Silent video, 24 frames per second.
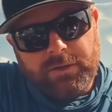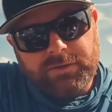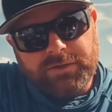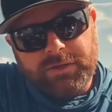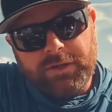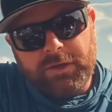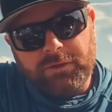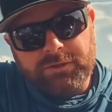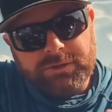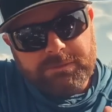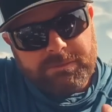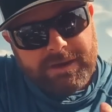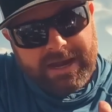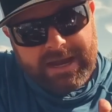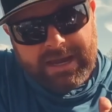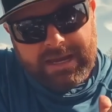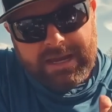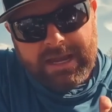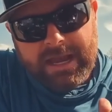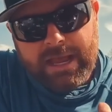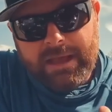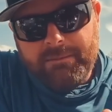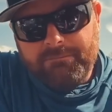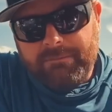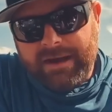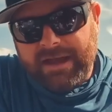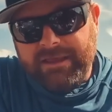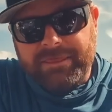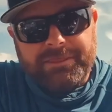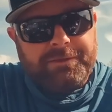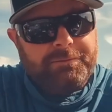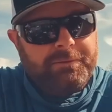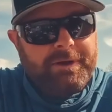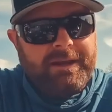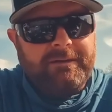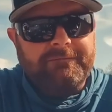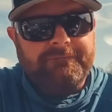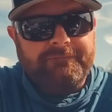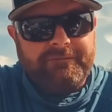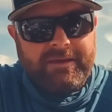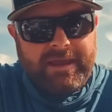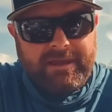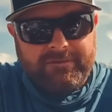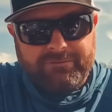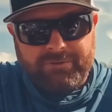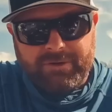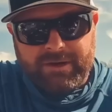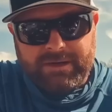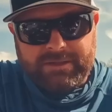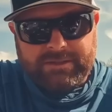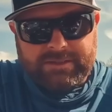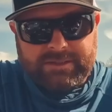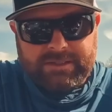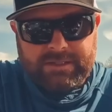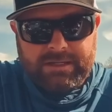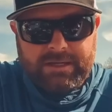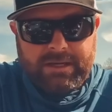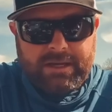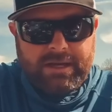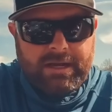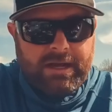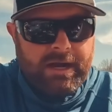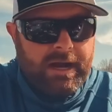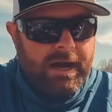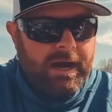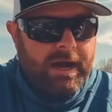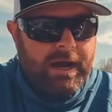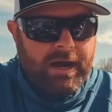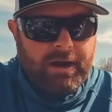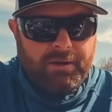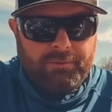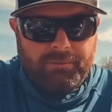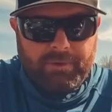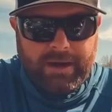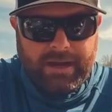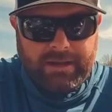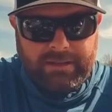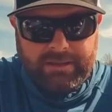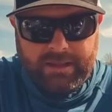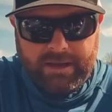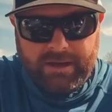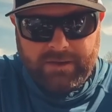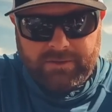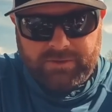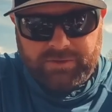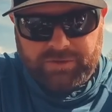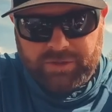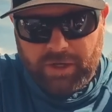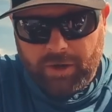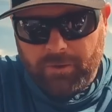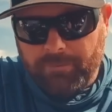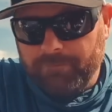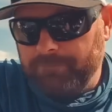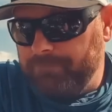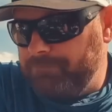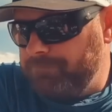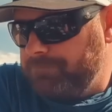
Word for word: So those are my my three favorite uh, right there. So